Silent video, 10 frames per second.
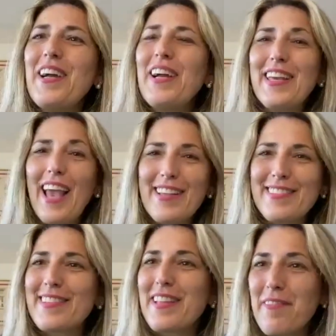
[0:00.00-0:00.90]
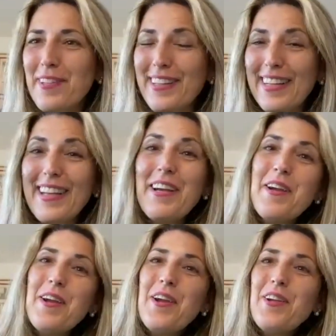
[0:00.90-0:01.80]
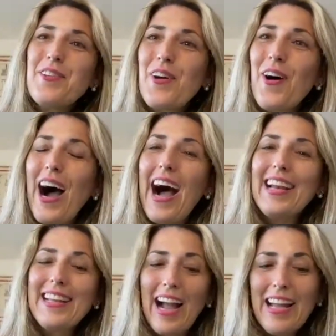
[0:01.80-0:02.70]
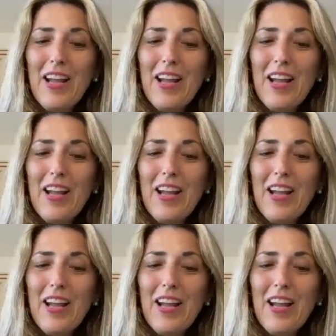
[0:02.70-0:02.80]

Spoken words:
Yes, definitely. So, Alia,